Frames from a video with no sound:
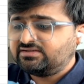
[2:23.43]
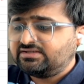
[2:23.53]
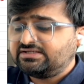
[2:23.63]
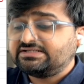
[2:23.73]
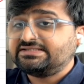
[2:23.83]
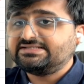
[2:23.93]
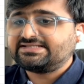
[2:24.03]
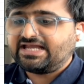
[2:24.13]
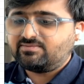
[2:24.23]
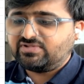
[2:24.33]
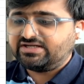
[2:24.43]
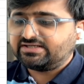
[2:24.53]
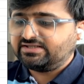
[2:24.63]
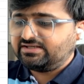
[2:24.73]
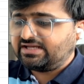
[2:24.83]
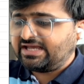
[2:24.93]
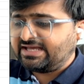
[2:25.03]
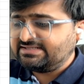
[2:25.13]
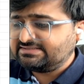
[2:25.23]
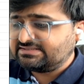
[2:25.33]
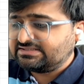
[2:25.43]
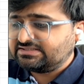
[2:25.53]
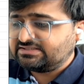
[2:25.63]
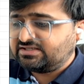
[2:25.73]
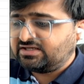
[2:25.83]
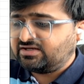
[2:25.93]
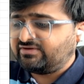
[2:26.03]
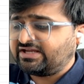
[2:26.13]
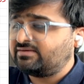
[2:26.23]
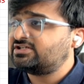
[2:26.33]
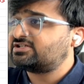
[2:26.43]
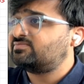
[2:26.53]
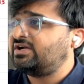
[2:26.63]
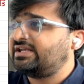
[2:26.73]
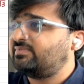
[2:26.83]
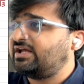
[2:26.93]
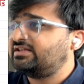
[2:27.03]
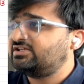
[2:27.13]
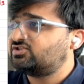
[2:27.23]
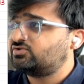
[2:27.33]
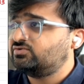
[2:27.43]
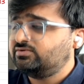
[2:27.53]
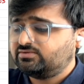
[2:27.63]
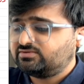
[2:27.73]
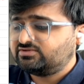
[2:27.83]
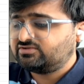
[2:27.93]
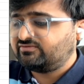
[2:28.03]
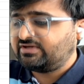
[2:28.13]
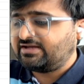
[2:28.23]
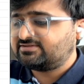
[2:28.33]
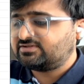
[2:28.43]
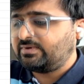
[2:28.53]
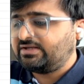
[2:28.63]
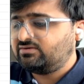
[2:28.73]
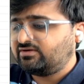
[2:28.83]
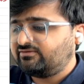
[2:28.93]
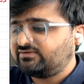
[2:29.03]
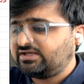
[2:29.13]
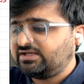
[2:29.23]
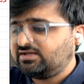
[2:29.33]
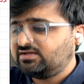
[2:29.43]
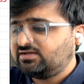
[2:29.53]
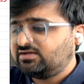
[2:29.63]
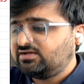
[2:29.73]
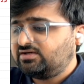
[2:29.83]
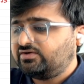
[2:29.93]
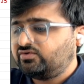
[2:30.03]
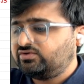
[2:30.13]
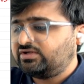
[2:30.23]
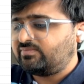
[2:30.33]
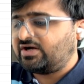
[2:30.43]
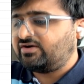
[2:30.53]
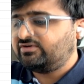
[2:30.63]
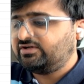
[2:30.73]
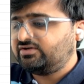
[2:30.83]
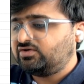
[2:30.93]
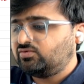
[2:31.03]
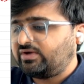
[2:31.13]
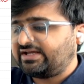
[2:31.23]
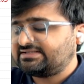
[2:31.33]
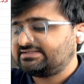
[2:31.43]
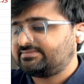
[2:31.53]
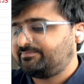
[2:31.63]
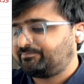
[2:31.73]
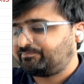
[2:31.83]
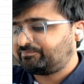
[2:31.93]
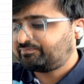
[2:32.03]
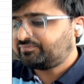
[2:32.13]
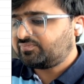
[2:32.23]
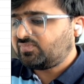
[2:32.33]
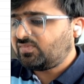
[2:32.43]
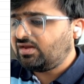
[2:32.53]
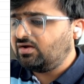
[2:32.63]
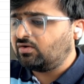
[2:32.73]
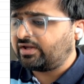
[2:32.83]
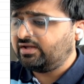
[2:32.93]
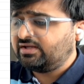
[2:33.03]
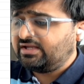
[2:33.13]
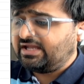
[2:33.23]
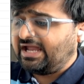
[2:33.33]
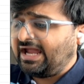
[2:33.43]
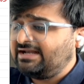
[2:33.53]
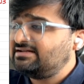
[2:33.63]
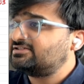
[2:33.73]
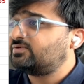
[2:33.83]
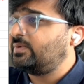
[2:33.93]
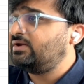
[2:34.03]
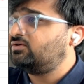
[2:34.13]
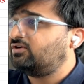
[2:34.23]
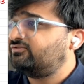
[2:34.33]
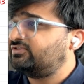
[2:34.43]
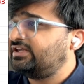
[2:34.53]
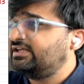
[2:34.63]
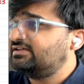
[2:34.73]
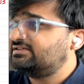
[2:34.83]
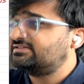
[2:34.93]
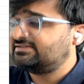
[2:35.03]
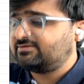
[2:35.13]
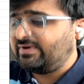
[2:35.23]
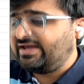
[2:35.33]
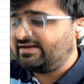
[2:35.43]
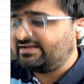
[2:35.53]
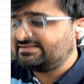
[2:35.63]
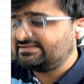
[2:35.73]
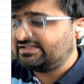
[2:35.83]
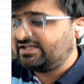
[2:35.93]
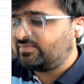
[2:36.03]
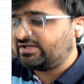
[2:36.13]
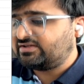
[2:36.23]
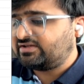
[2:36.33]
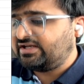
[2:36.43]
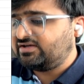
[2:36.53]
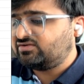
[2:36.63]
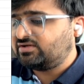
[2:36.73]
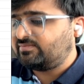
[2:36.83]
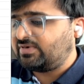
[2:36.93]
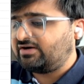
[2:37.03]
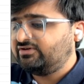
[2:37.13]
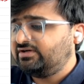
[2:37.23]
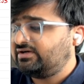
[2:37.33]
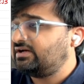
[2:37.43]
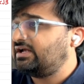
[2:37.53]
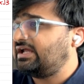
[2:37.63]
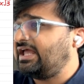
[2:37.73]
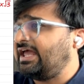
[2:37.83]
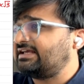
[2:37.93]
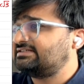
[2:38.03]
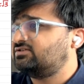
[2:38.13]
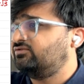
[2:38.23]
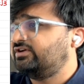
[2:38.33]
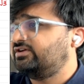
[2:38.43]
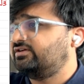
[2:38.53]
this can be written as, we can just multiply these two. So we have square root of 3 to the power 2x. Okay. And that square root of 3 square is nothing but 3 to the power x over here.